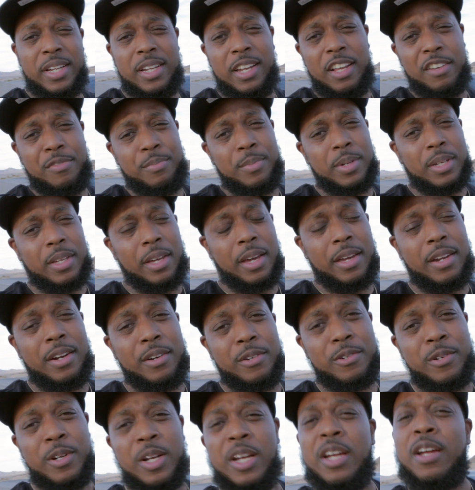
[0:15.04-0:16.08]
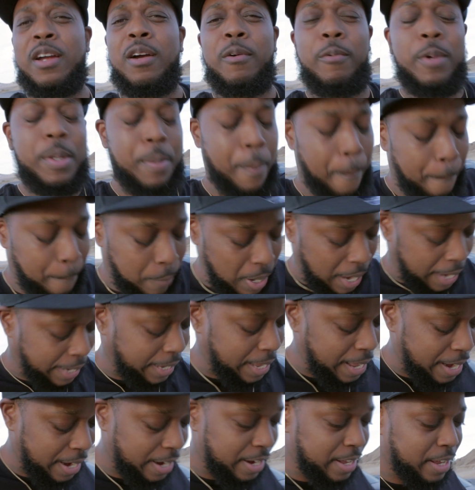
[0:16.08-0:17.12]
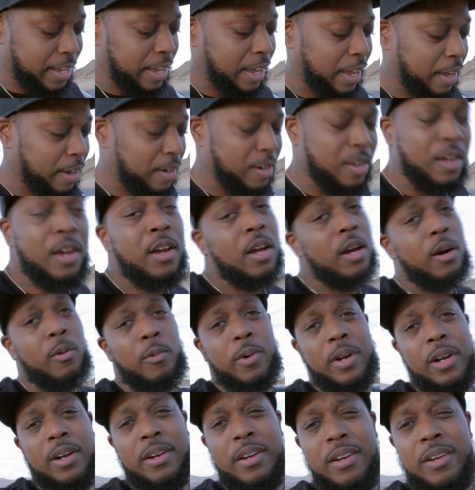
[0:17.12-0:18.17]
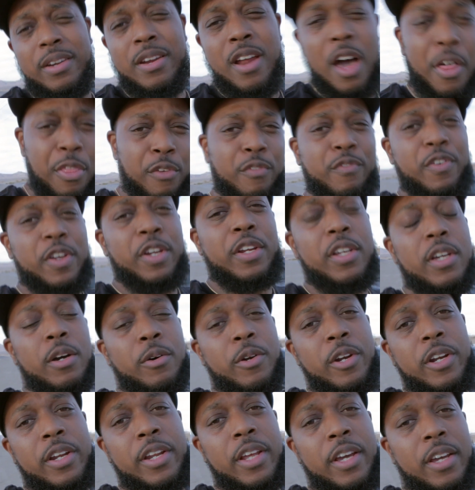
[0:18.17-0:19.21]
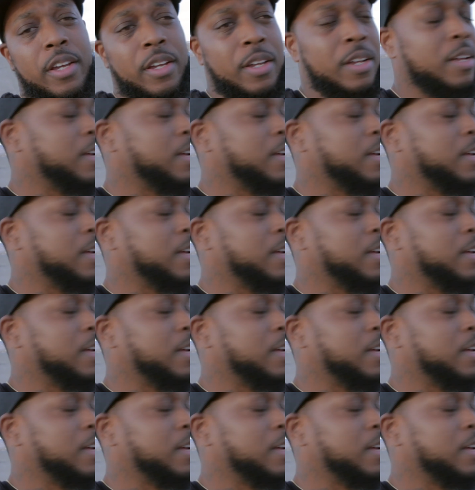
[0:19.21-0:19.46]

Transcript: Klef Mikaydo. We back at it again with another video today.